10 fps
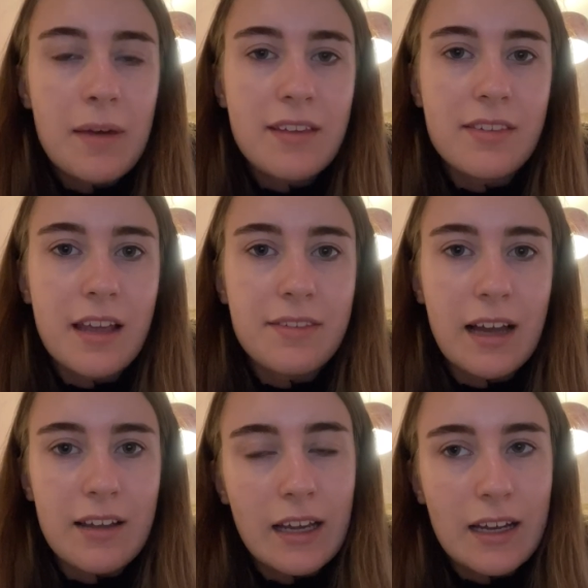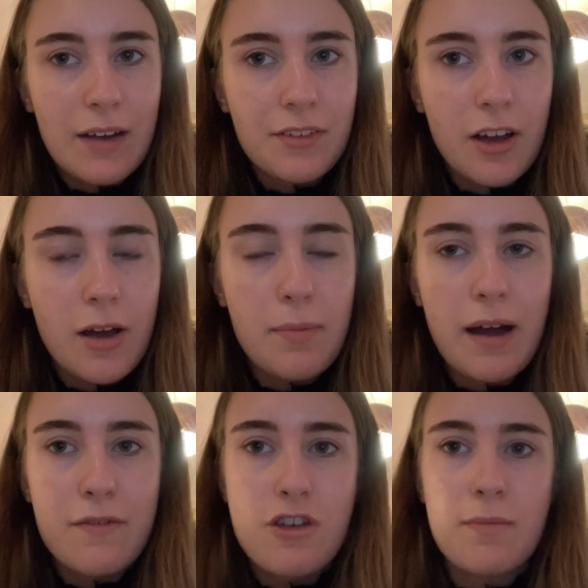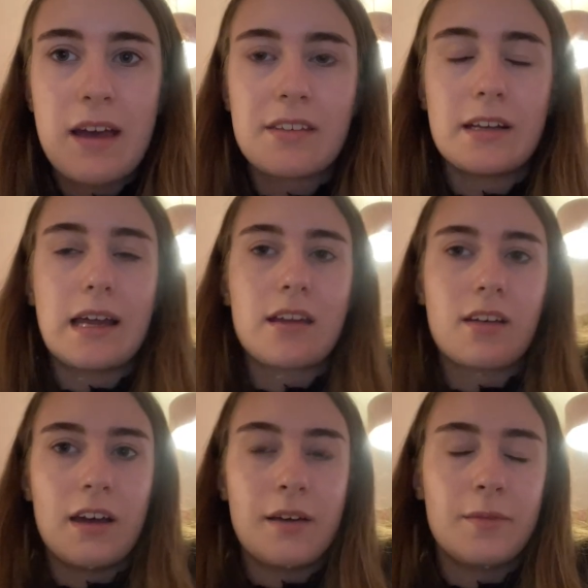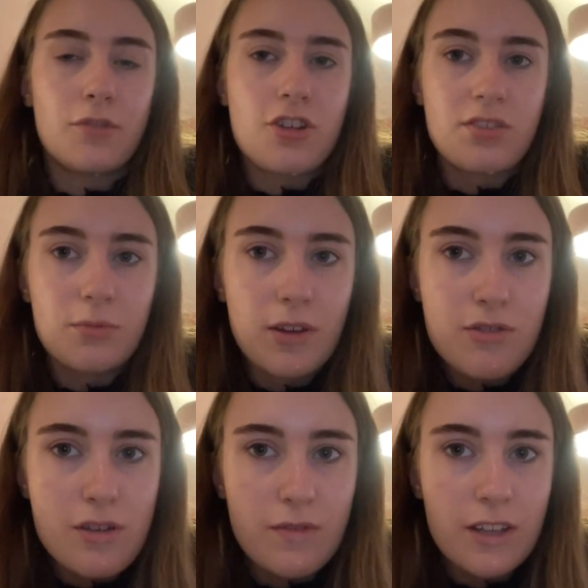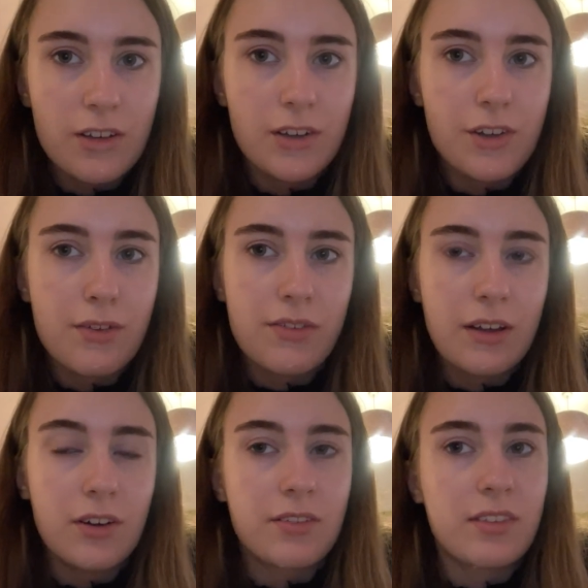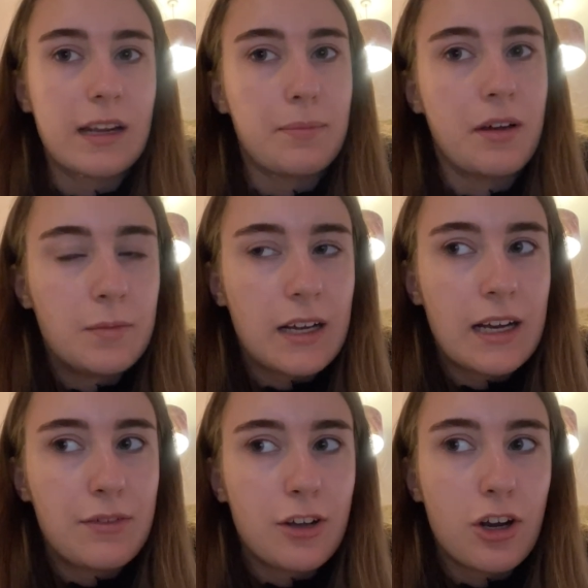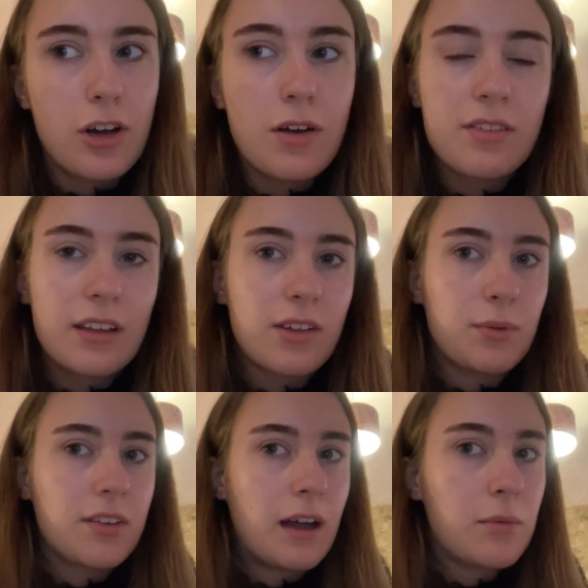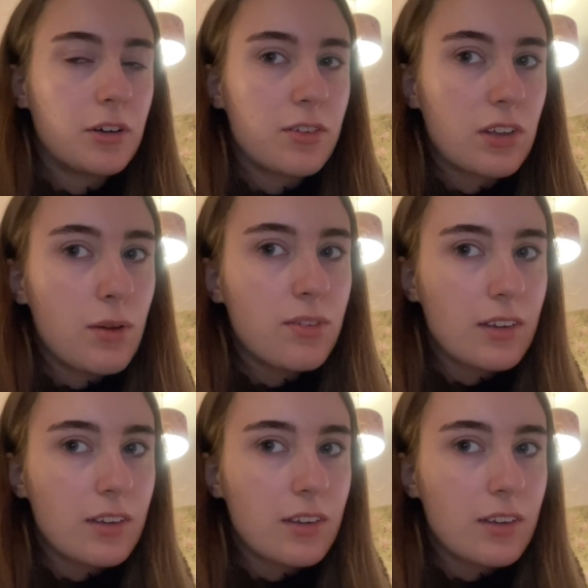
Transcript: Maisie said that like after her bath she basically like um, watches some YouTube videos and go to sleep at like eleven o'clock, so that is what I'm gonna do.